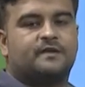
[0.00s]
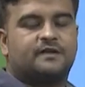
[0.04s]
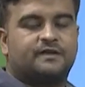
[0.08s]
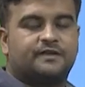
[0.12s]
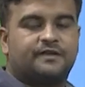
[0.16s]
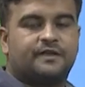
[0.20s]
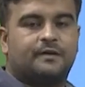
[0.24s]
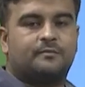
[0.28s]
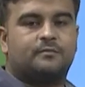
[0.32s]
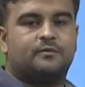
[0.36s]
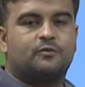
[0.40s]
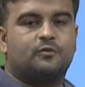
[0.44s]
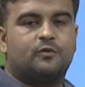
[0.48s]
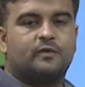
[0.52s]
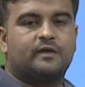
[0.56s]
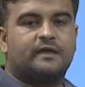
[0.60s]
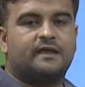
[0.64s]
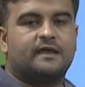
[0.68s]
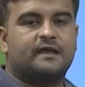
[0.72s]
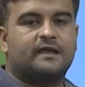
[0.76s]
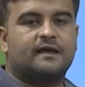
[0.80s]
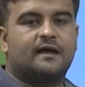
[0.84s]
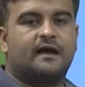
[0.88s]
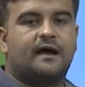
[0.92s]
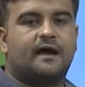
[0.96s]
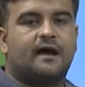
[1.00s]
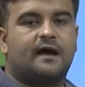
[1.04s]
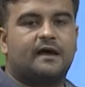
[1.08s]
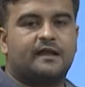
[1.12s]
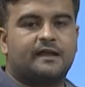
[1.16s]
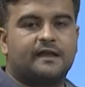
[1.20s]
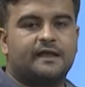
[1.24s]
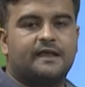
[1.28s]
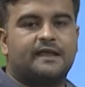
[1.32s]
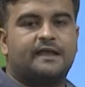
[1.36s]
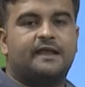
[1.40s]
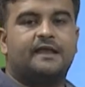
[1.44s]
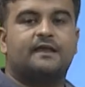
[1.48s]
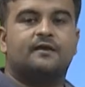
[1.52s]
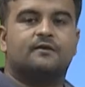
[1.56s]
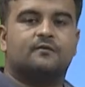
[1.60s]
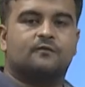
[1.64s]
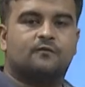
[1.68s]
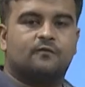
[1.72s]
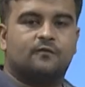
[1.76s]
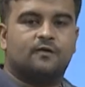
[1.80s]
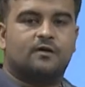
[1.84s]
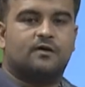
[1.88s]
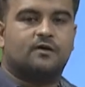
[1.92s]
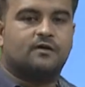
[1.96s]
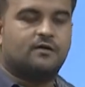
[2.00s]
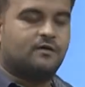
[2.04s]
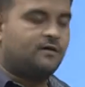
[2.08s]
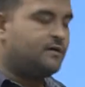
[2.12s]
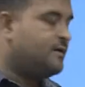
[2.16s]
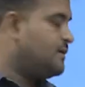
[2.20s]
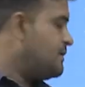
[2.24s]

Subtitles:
W-E-R-E, were.